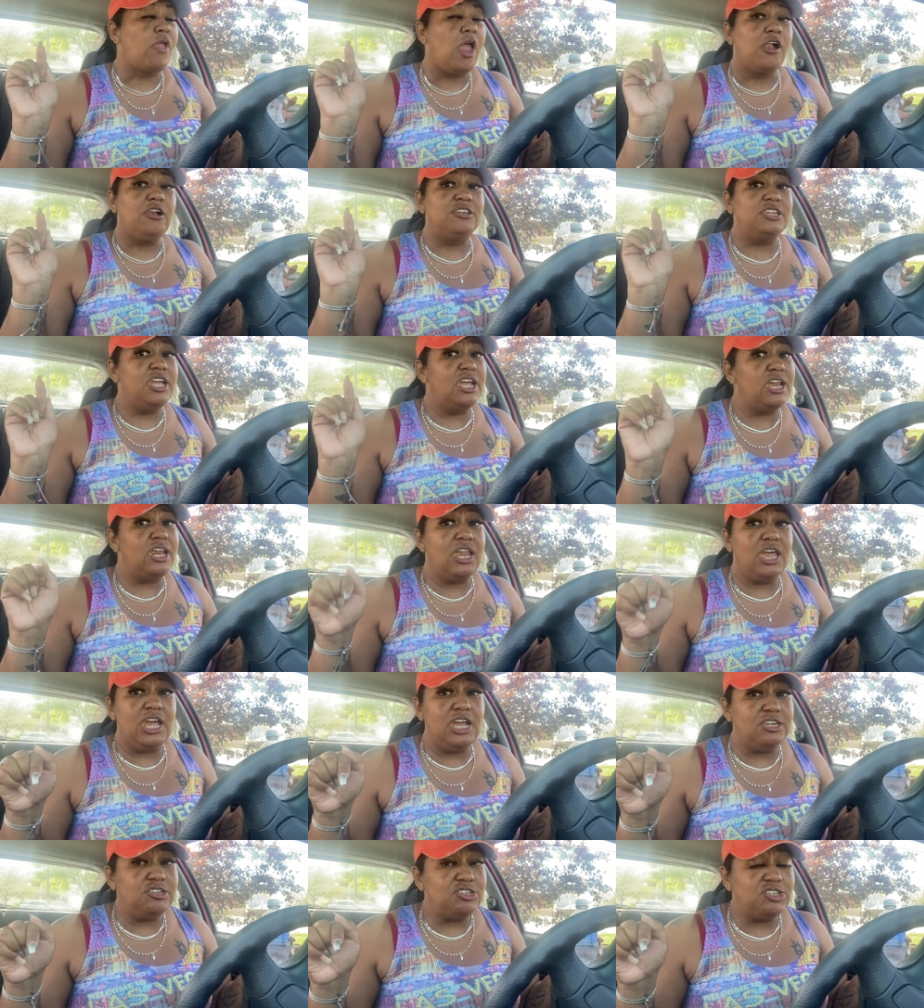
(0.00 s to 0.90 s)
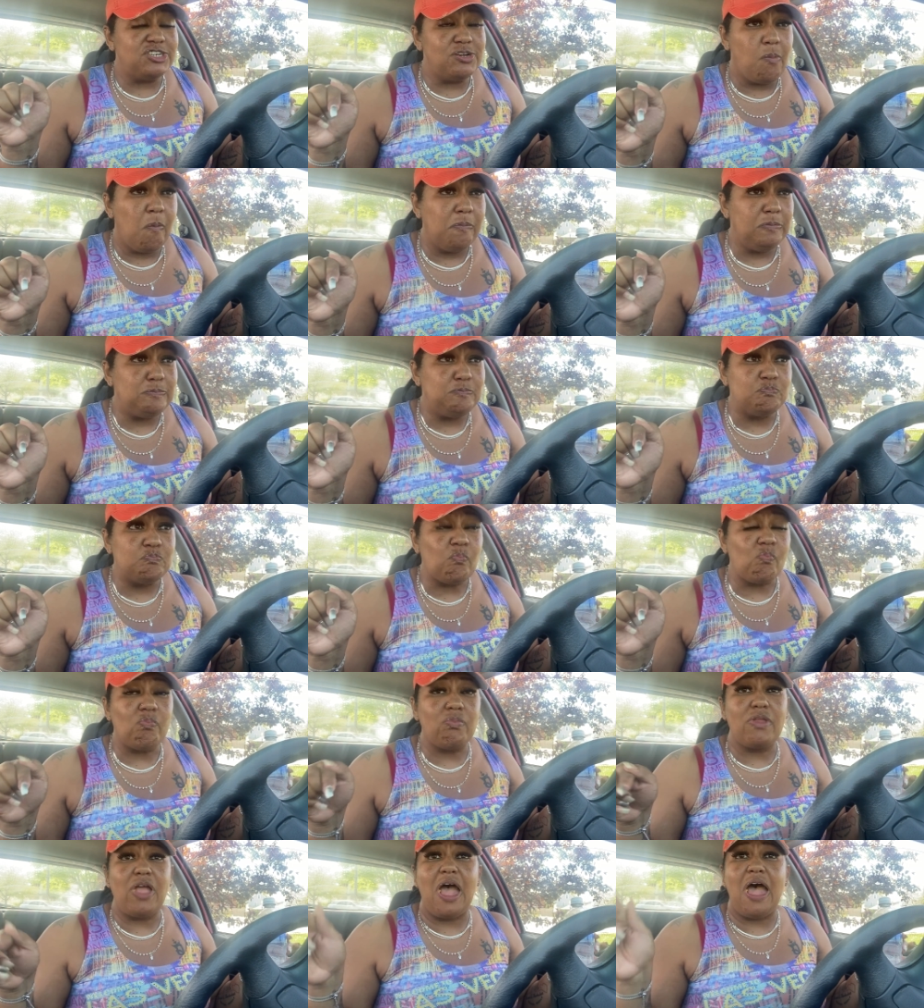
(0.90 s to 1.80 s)
Delish.
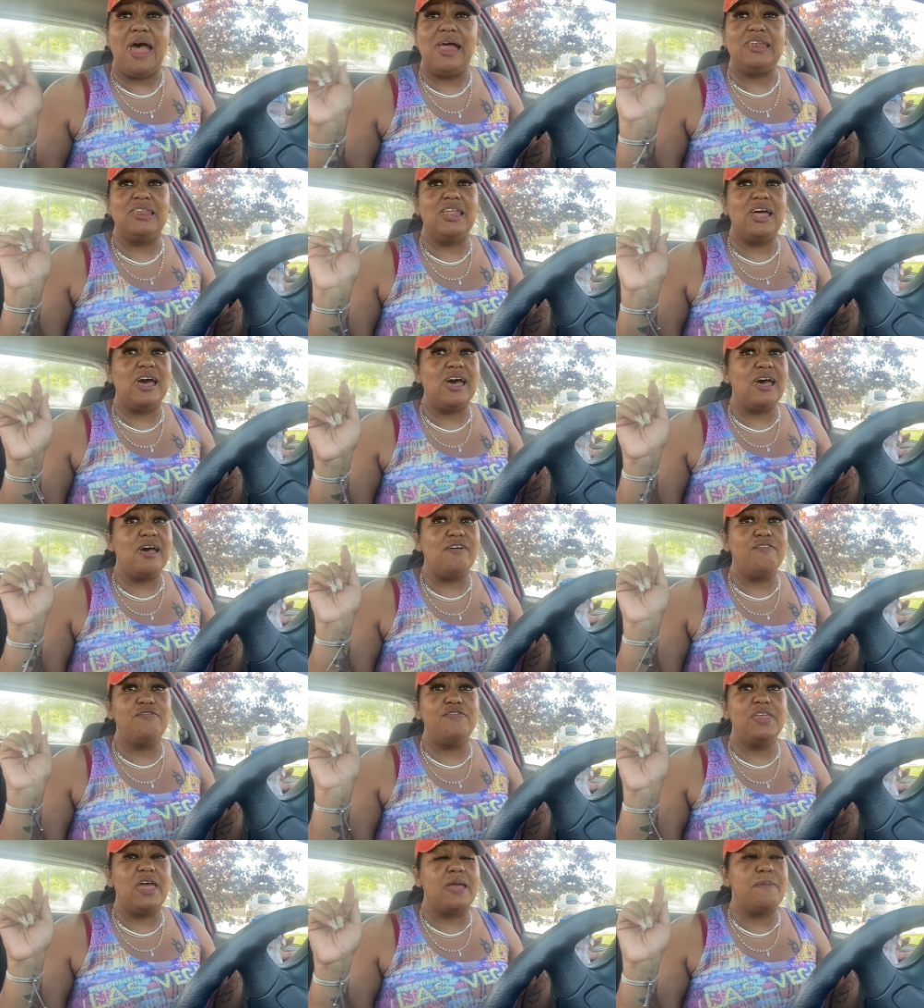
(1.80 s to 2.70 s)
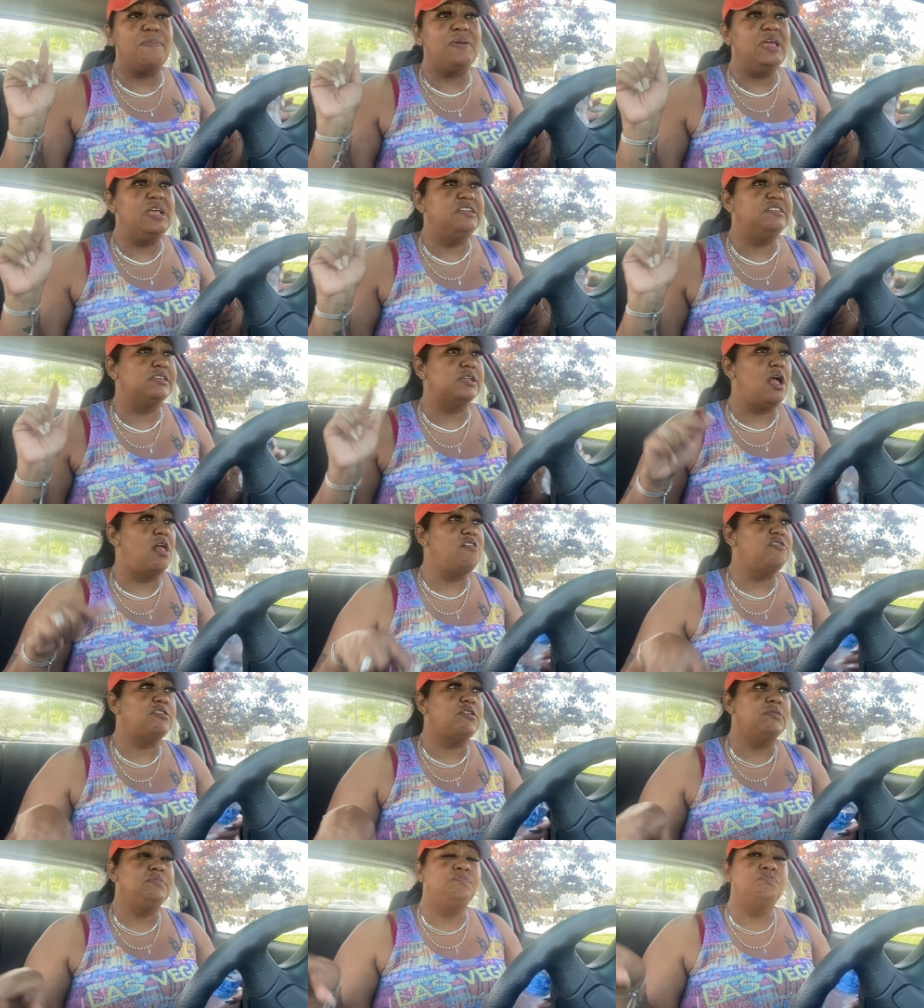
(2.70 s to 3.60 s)
I love they pizza.
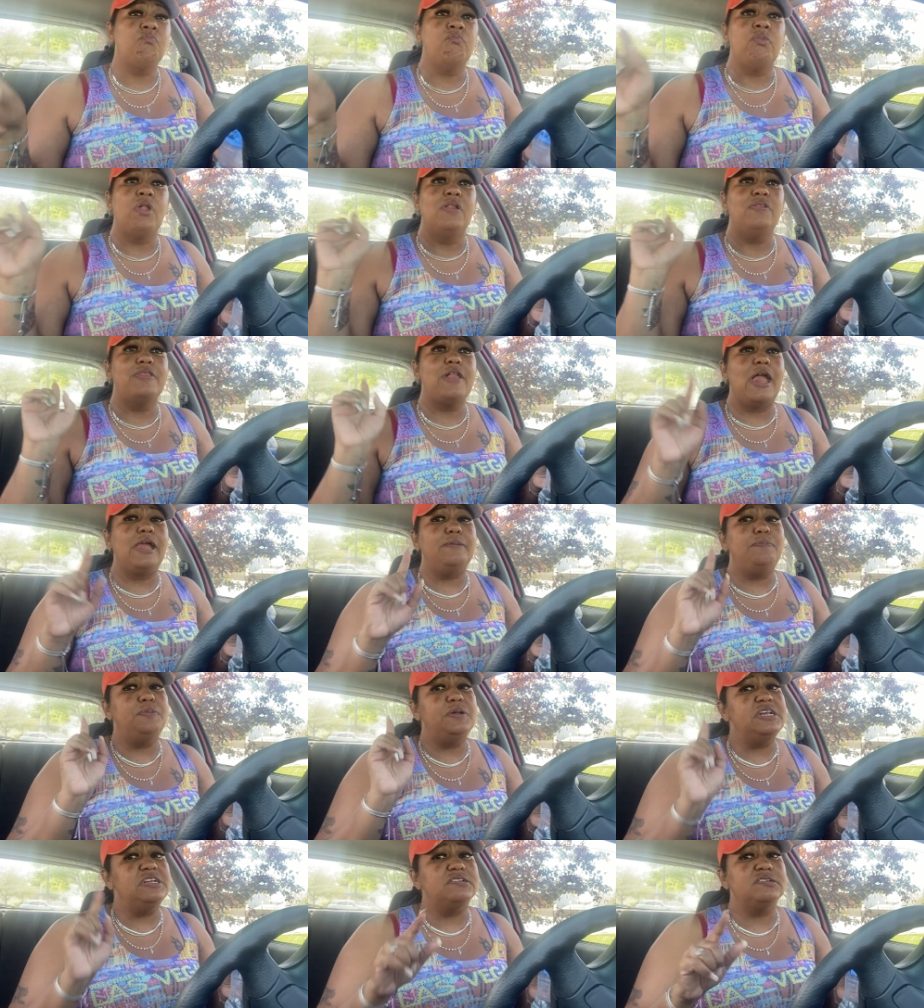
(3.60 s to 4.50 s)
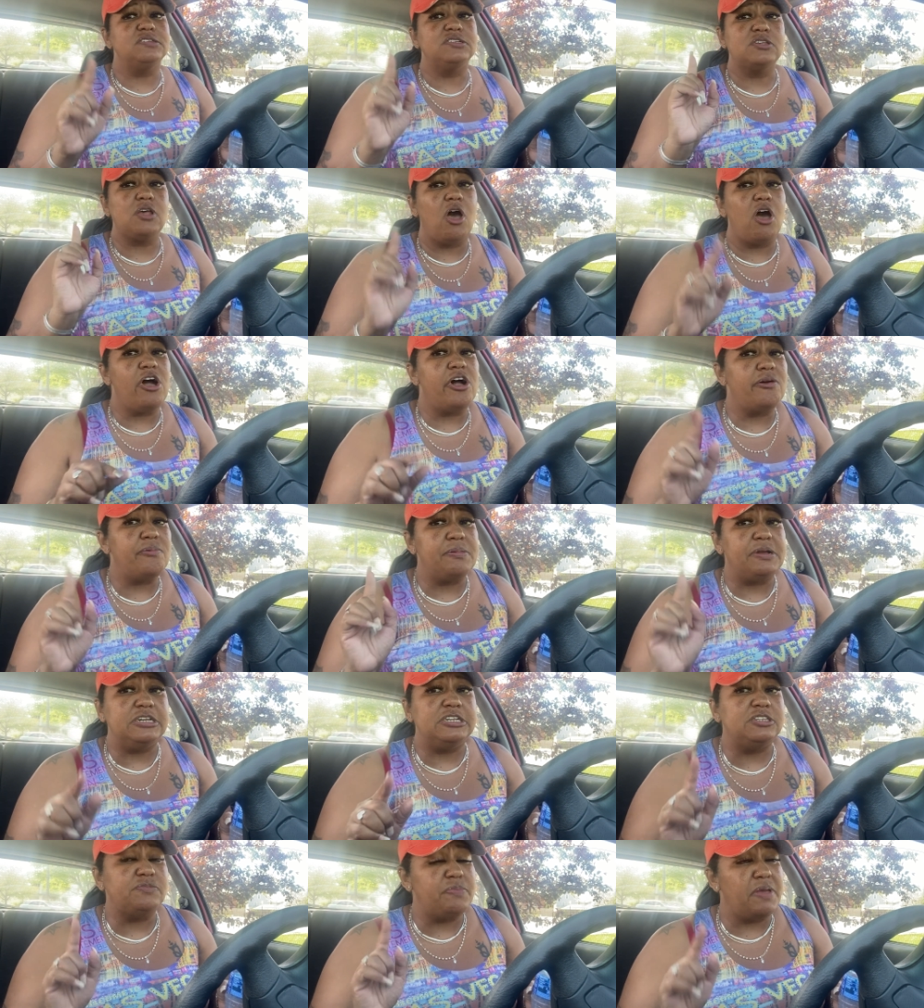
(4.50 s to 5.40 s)
They pizza's
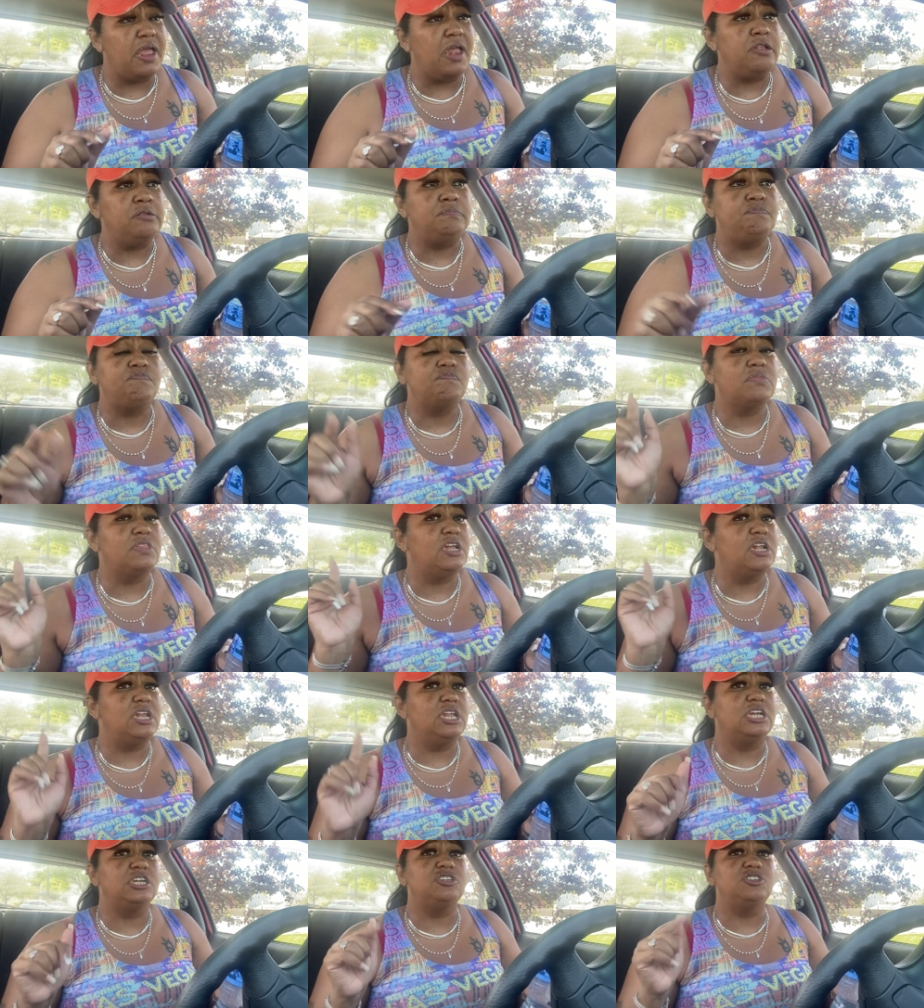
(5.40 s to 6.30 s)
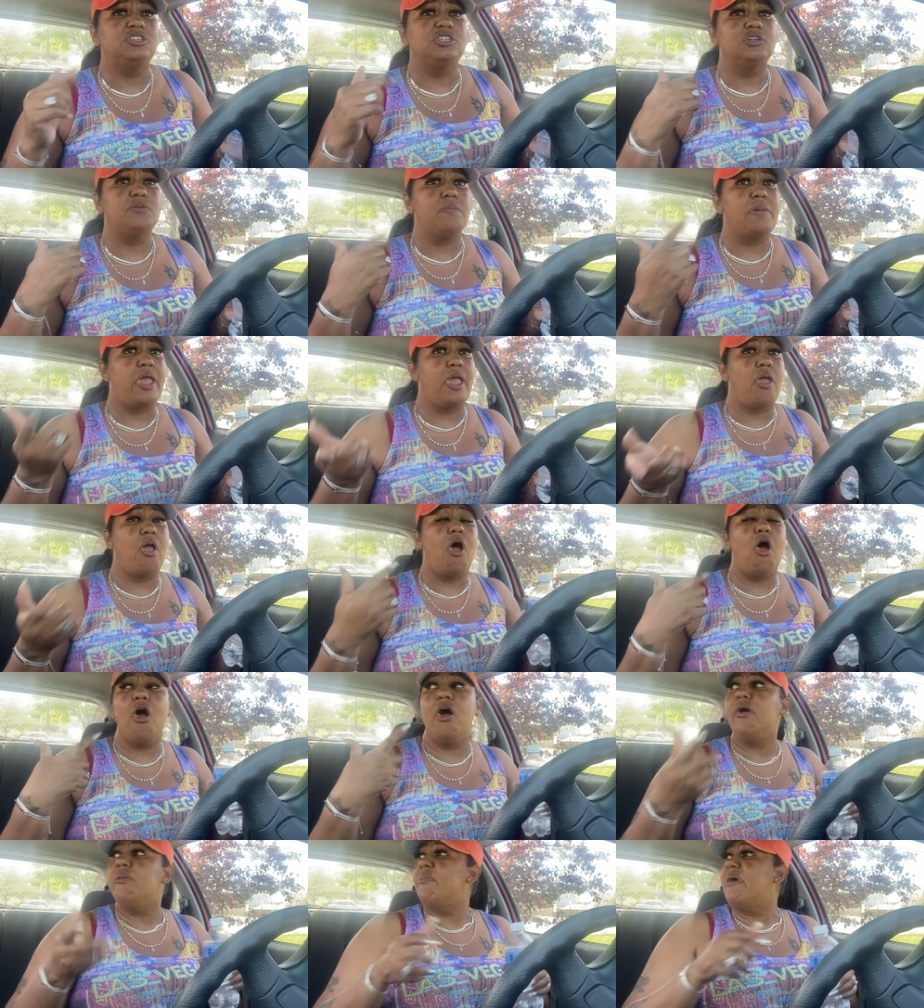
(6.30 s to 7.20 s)
always been delicious to me.
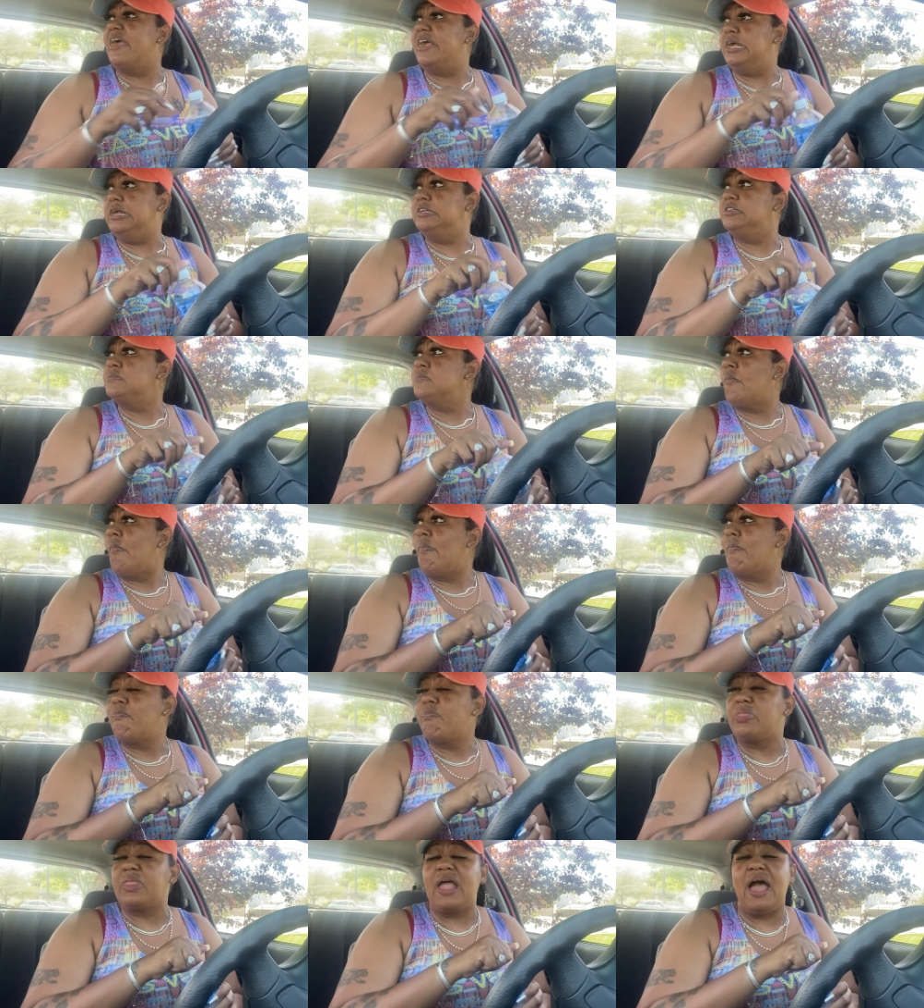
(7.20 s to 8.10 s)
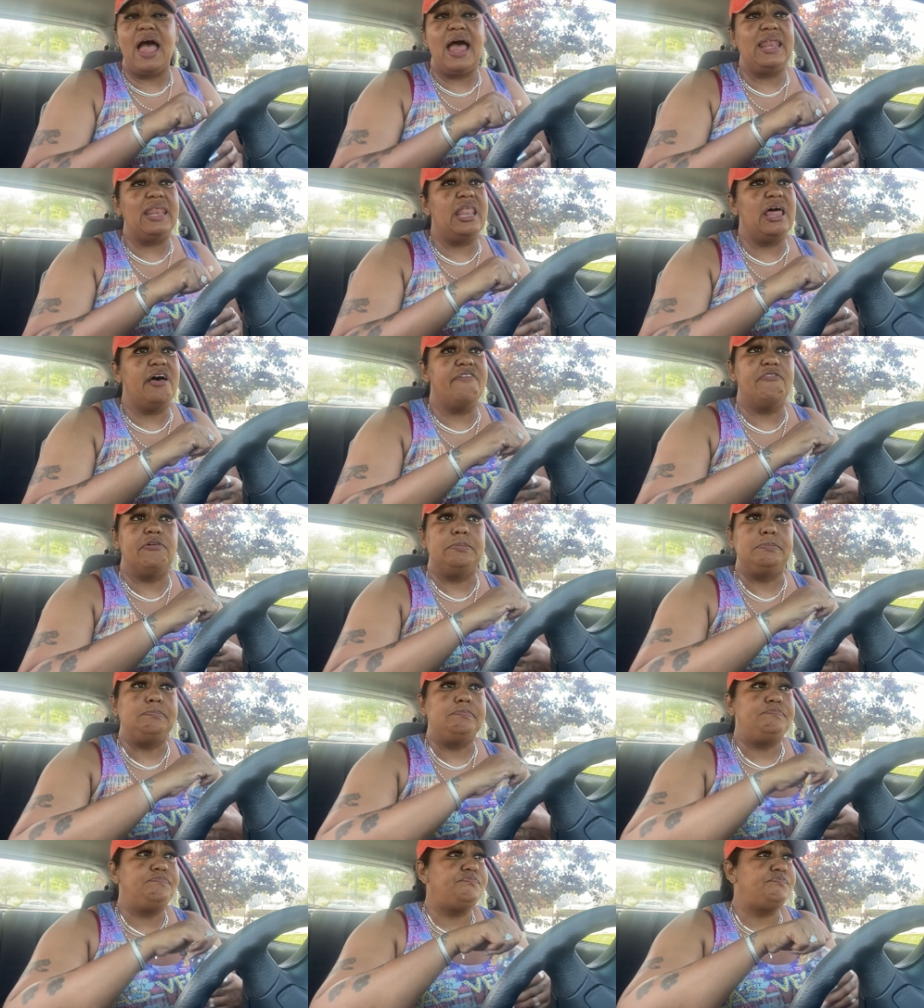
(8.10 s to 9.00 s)
Always. I love
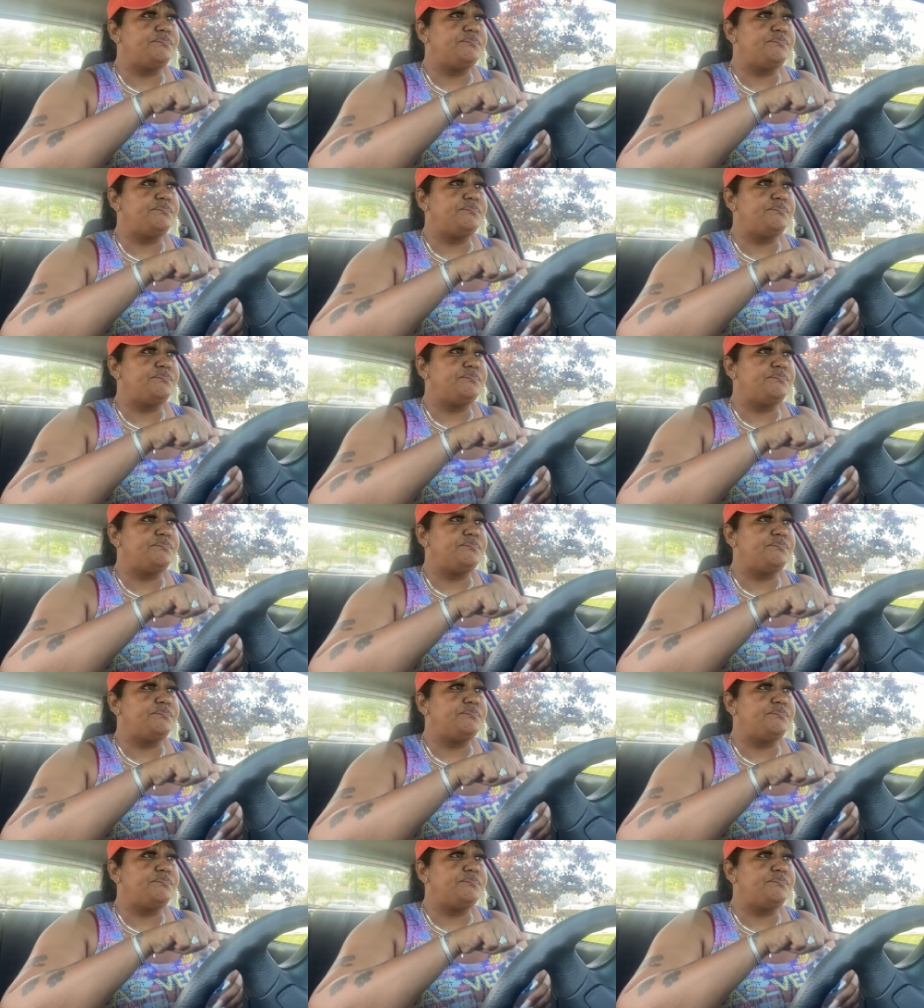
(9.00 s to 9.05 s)
them.